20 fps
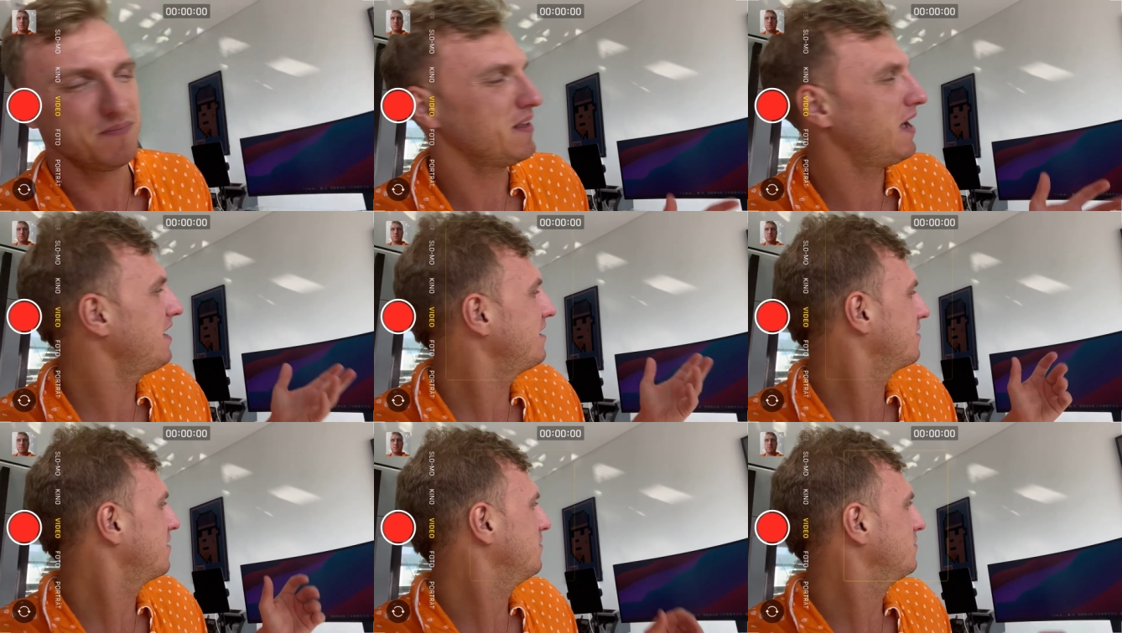
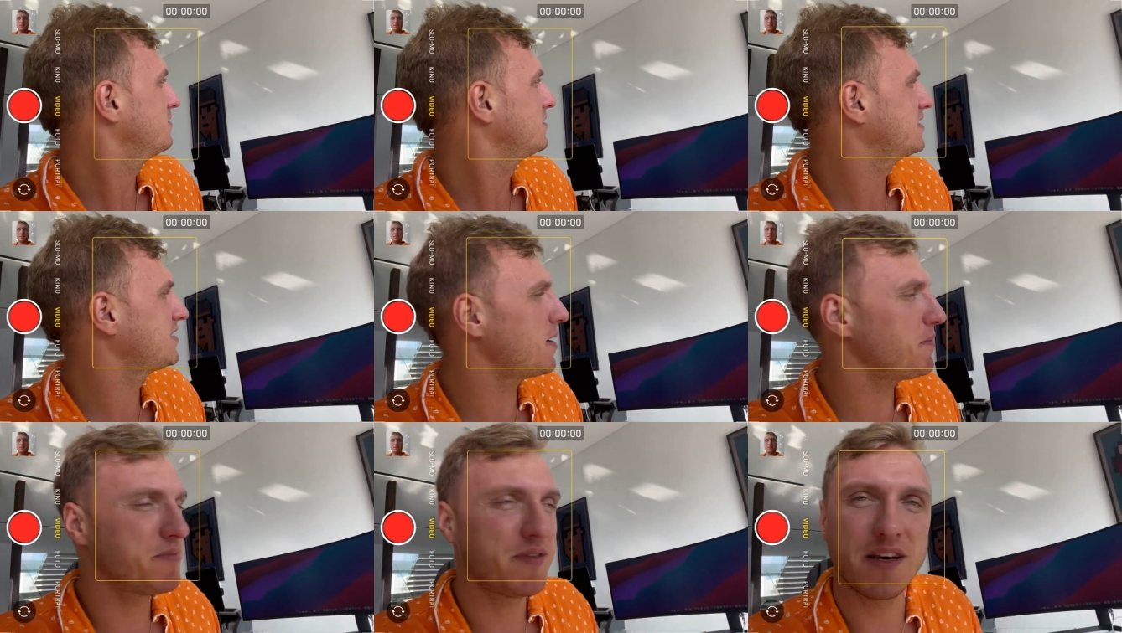I don't know,
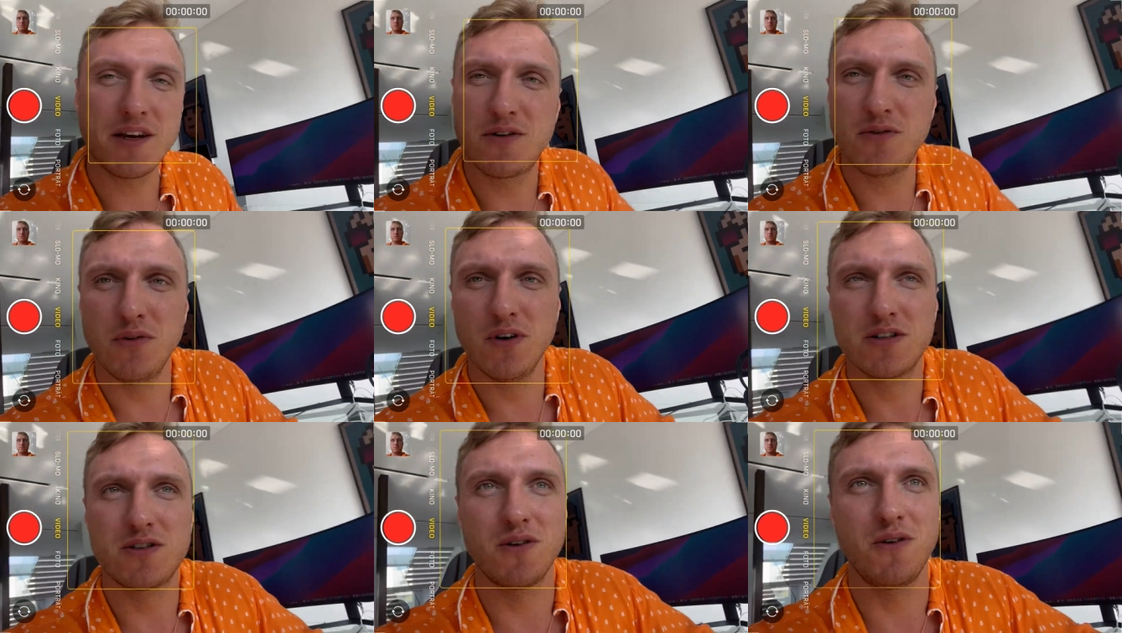something
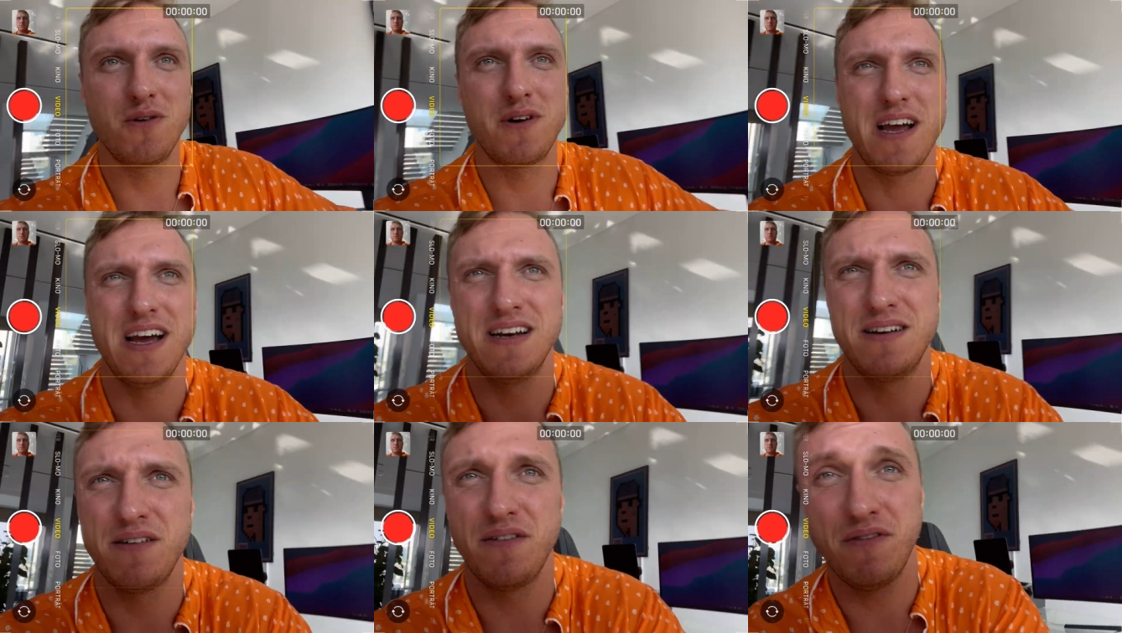cool to look
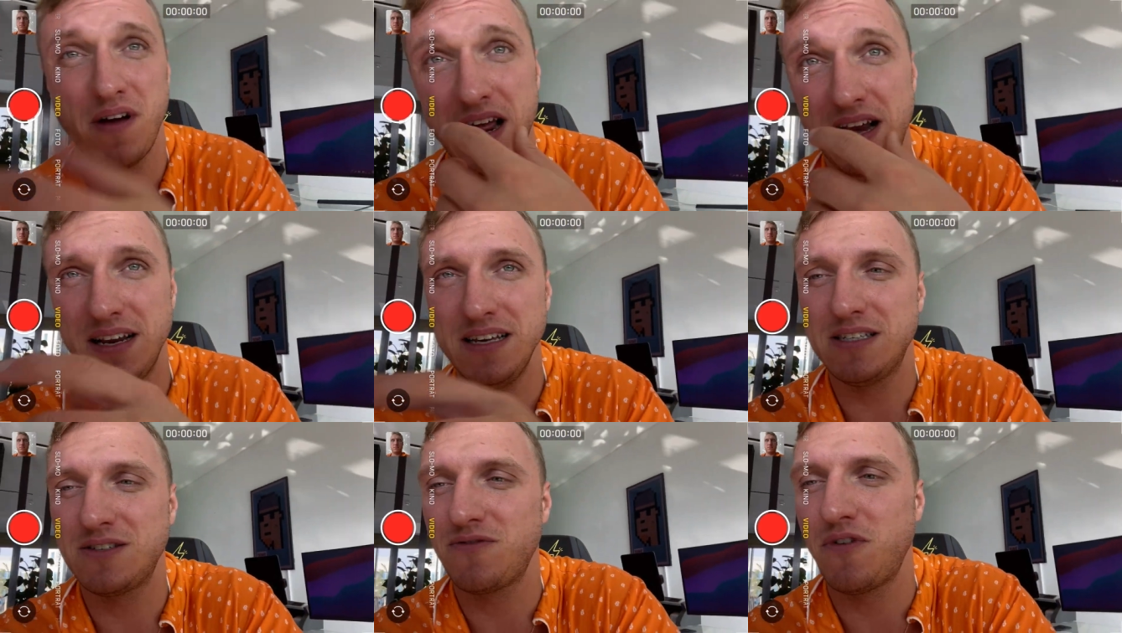at, at
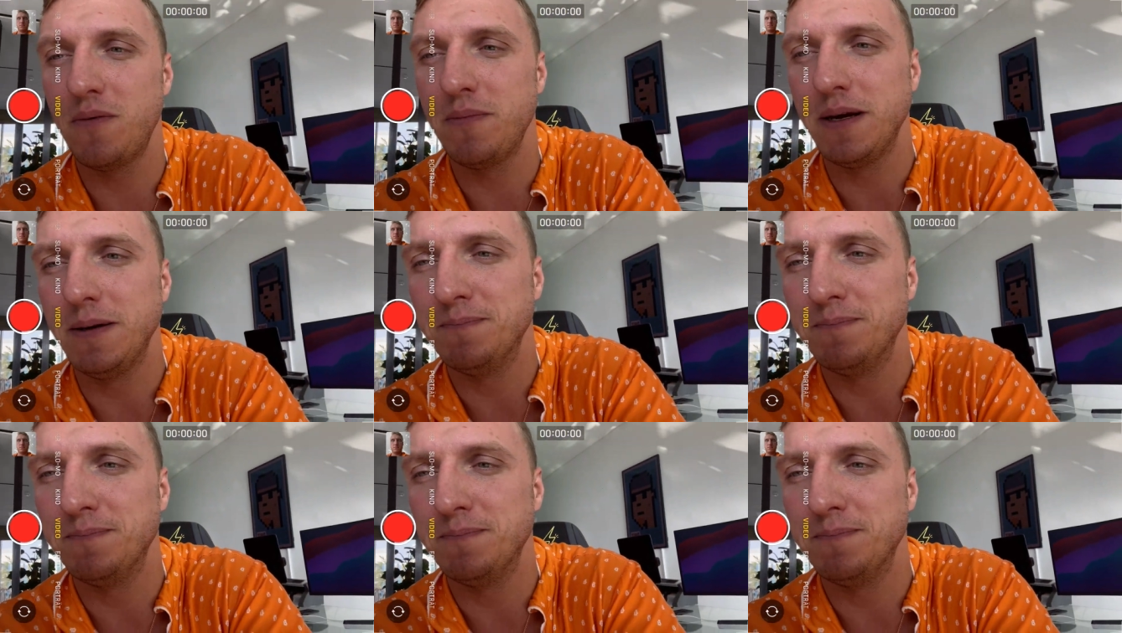least for me.